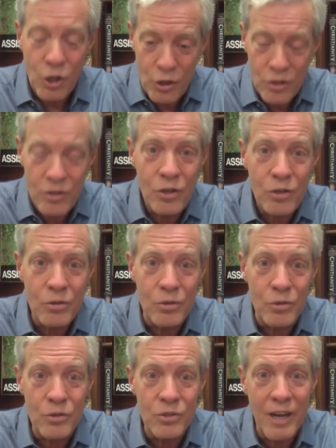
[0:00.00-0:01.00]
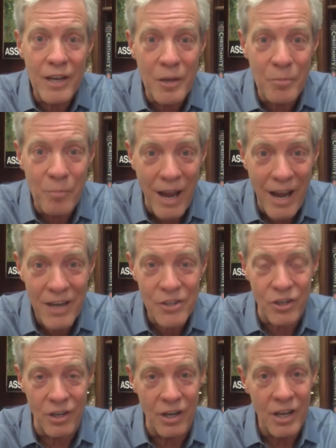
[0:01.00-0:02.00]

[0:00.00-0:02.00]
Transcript: news and compassion